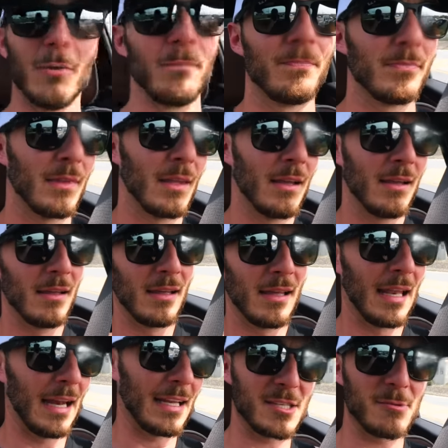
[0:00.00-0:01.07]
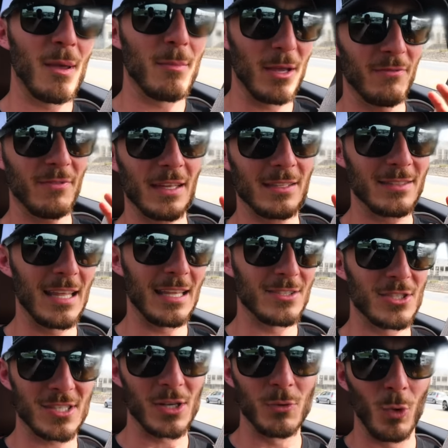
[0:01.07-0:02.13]
And I guess maybe if they, they
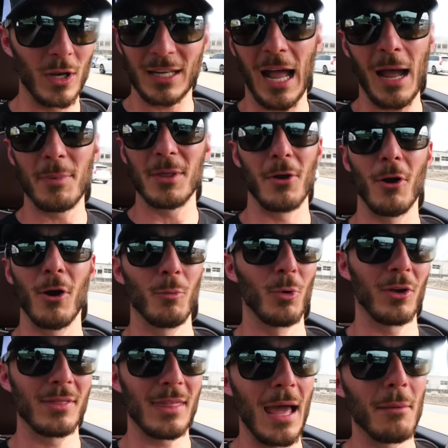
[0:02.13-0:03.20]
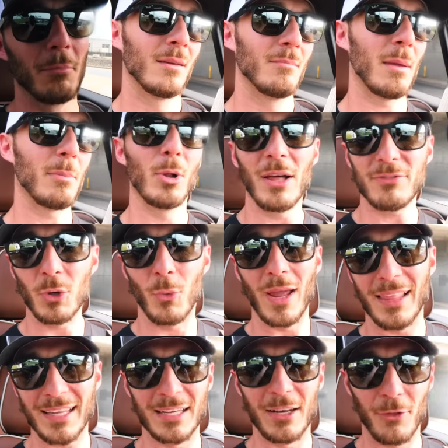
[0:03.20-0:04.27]
just didn't want to copy their homework, that maybe we'll have to
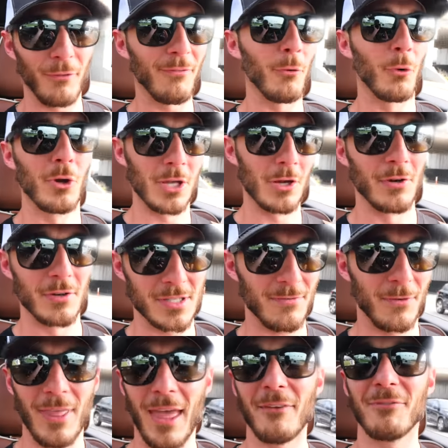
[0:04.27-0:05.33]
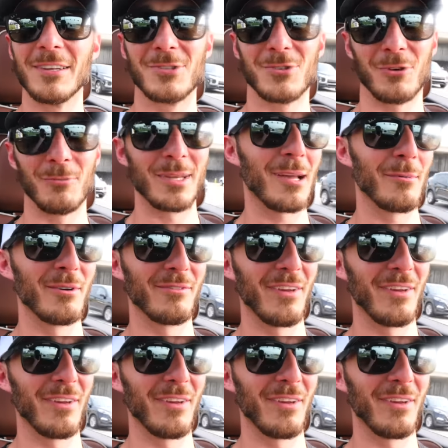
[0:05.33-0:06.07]
wait like another four years for that feature to become a,